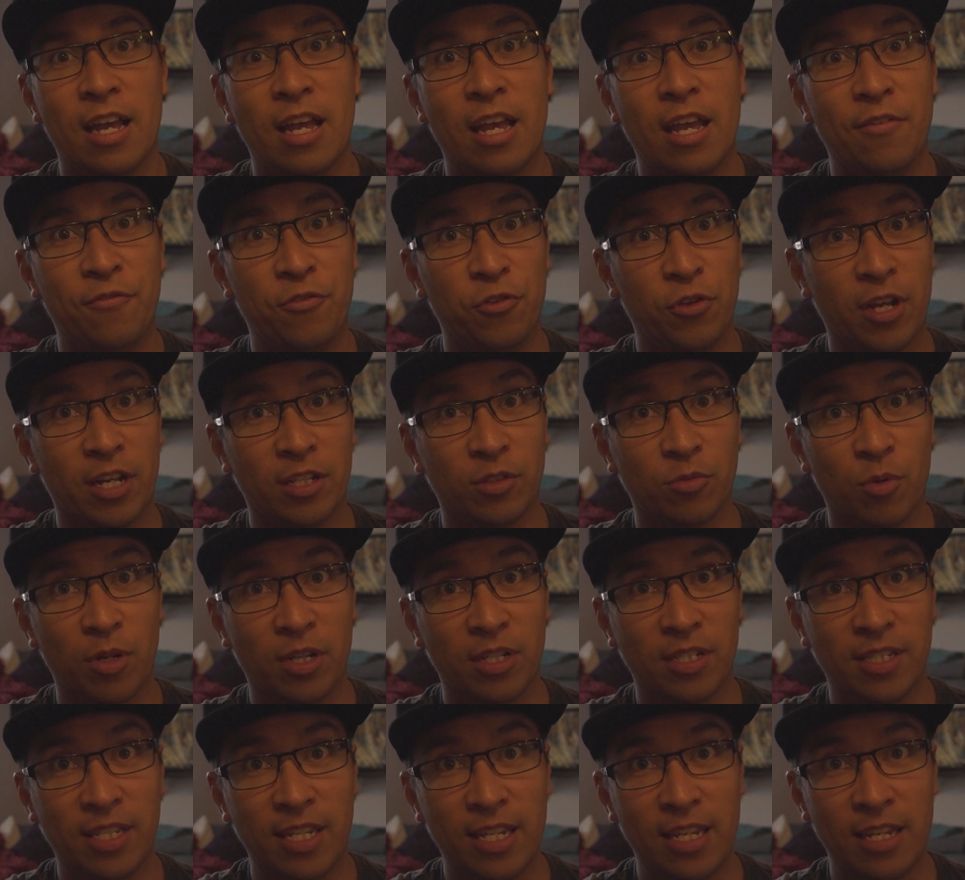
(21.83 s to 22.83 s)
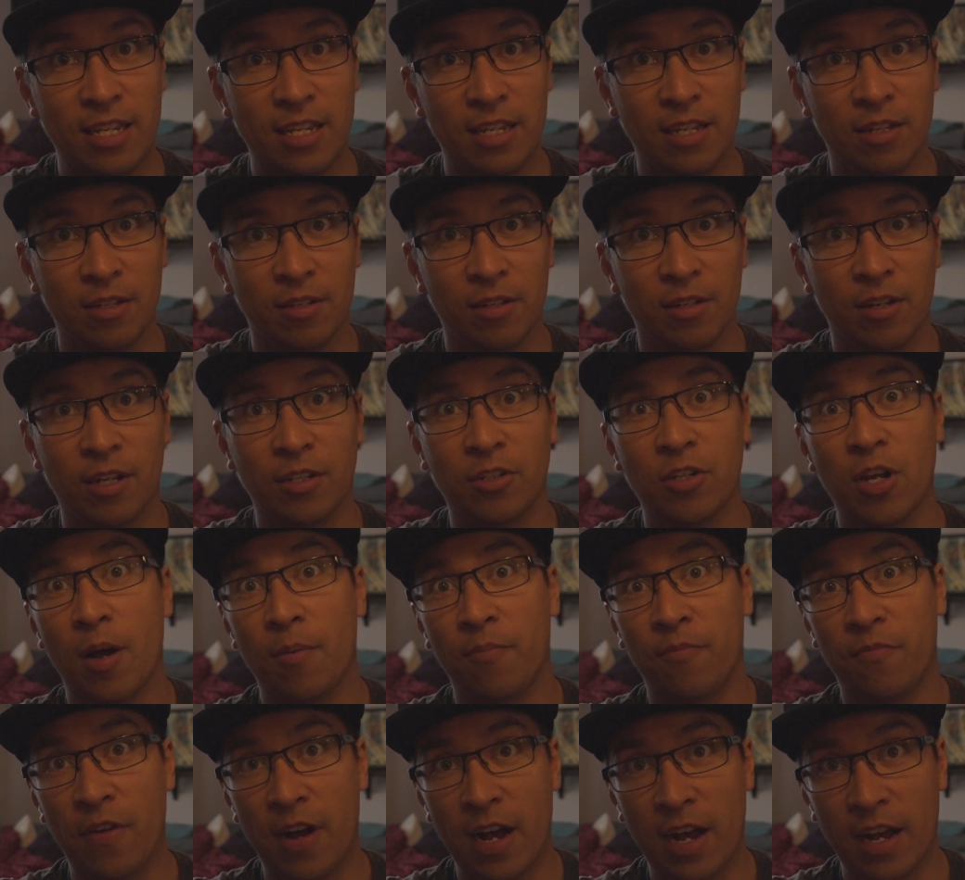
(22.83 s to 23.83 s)
if you guys want to see a
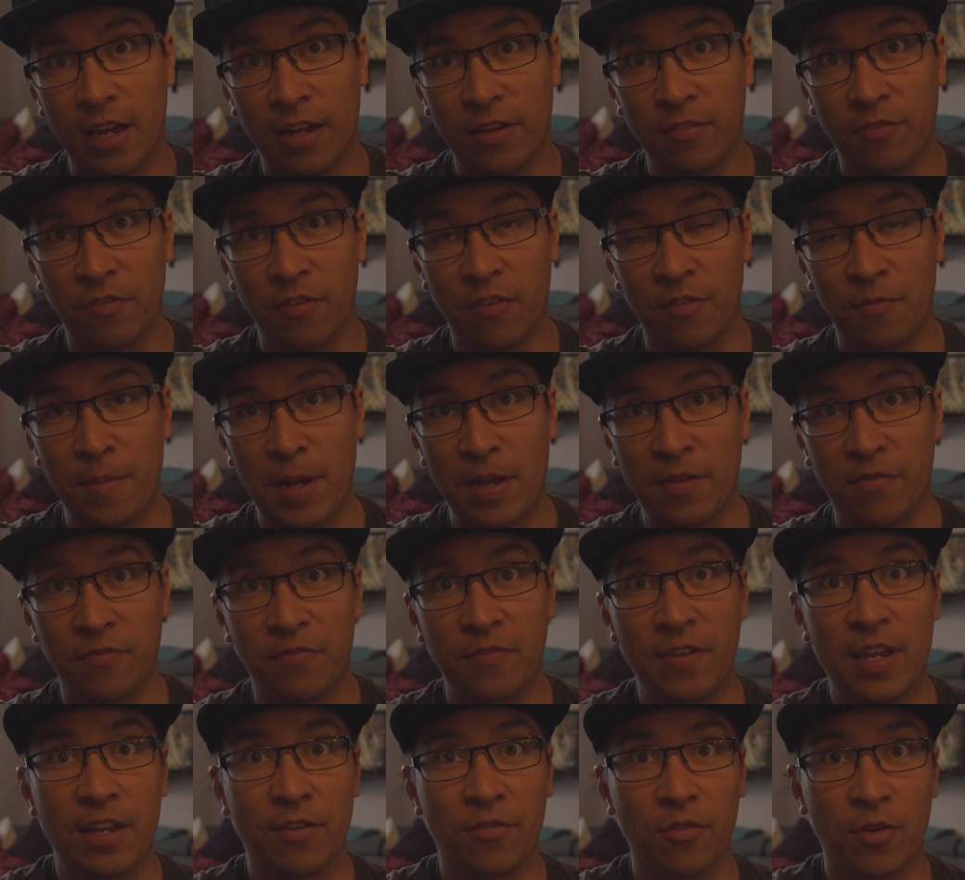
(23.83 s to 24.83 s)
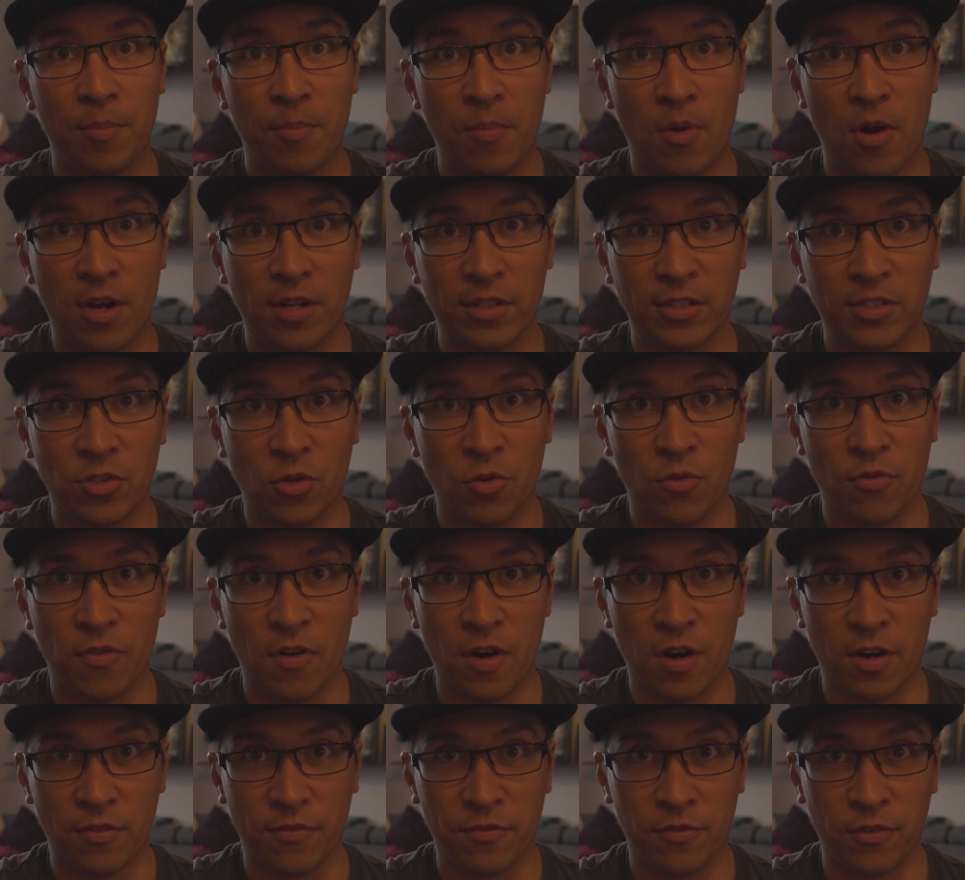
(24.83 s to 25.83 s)
top 5 of my favorite mods so
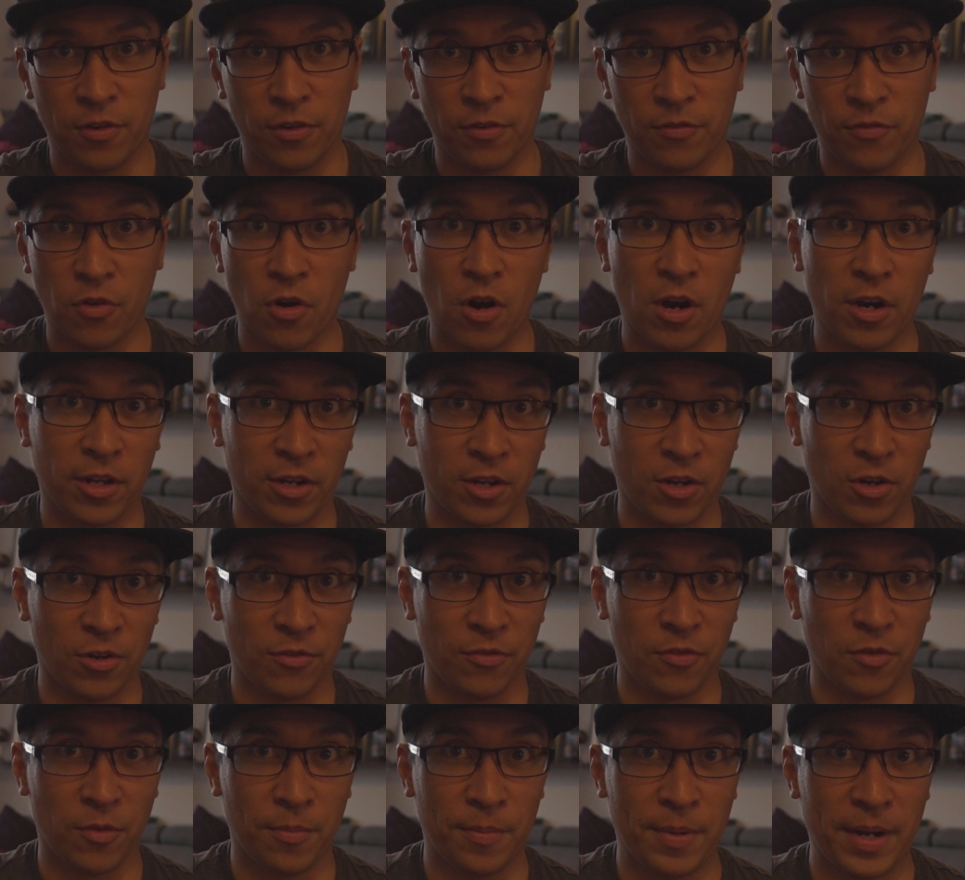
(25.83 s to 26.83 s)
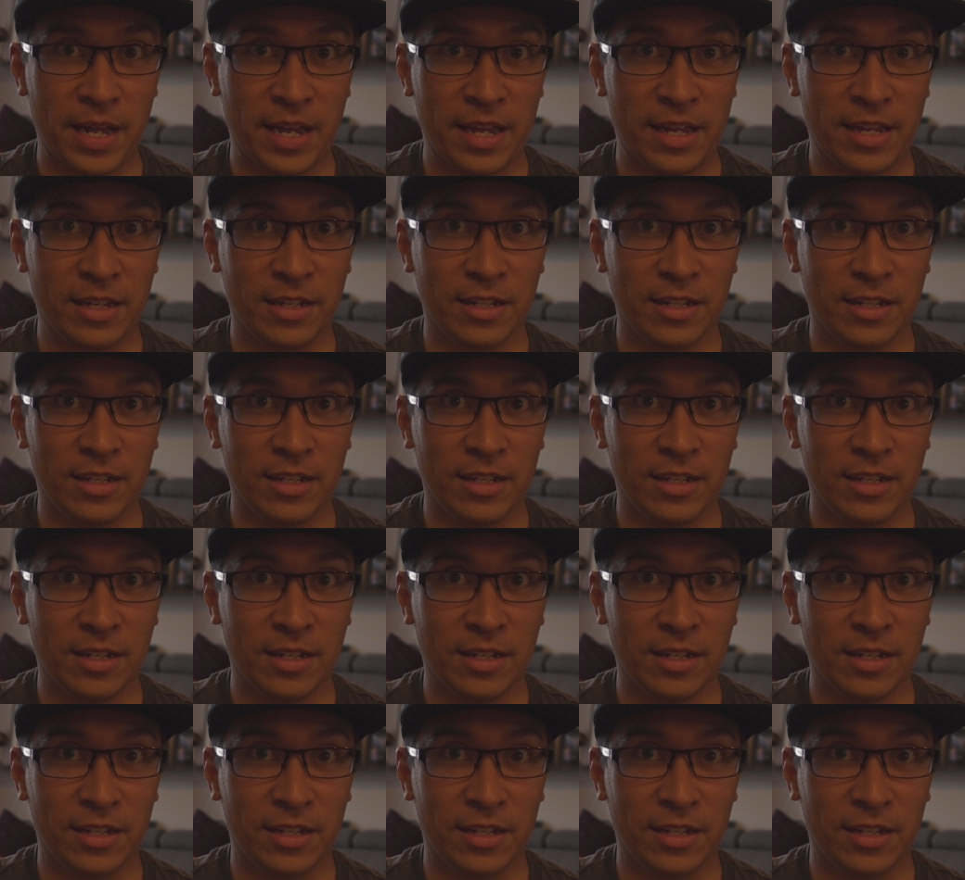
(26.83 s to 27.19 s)
far for Veronica for my